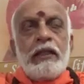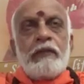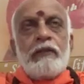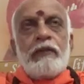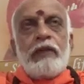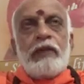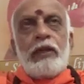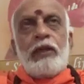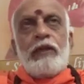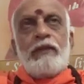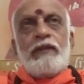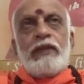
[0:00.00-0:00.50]
In
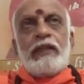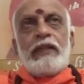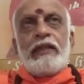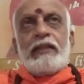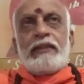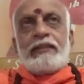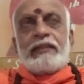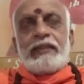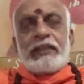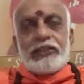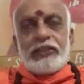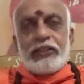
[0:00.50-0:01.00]
one of the
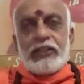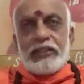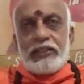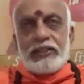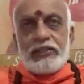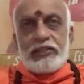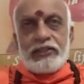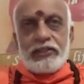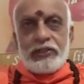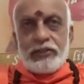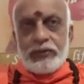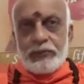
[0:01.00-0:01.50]

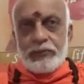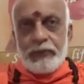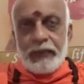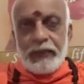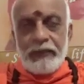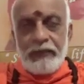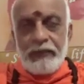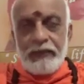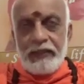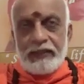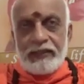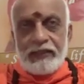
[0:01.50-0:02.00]
sessions,
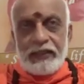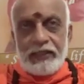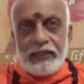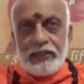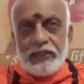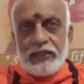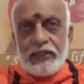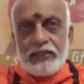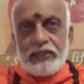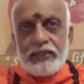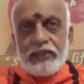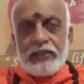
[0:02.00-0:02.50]
previous
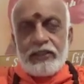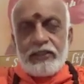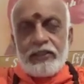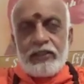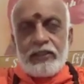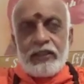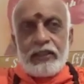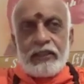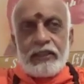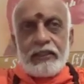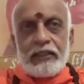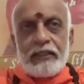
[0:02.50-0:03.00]
sessions,
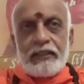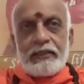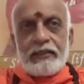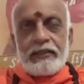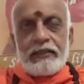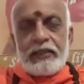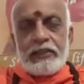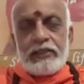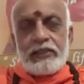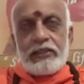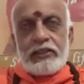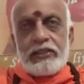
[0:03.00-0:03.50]
introductory
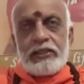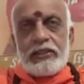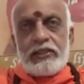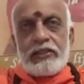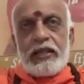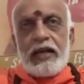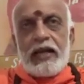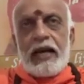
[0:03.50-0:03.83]
sessions,